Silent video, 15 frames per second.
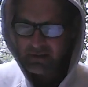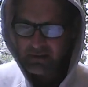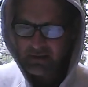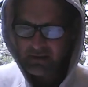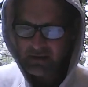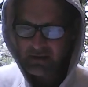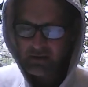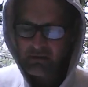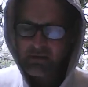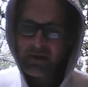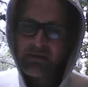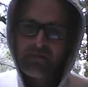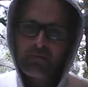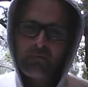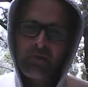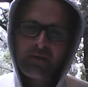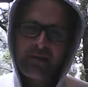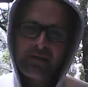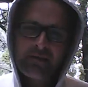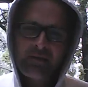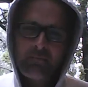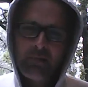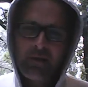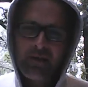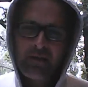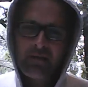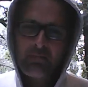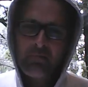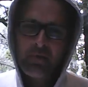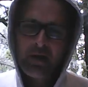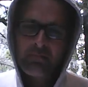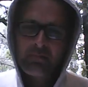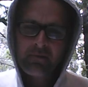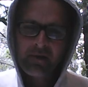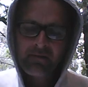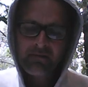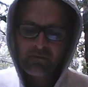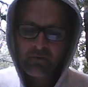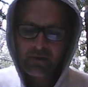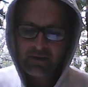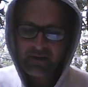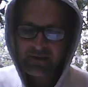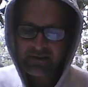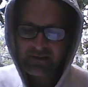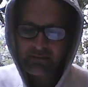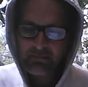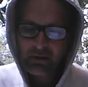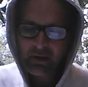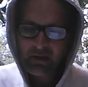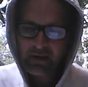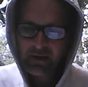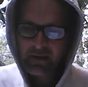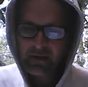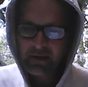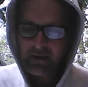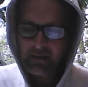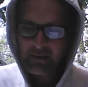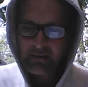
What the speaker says: everyone has to pay the piper. Everyone has to pay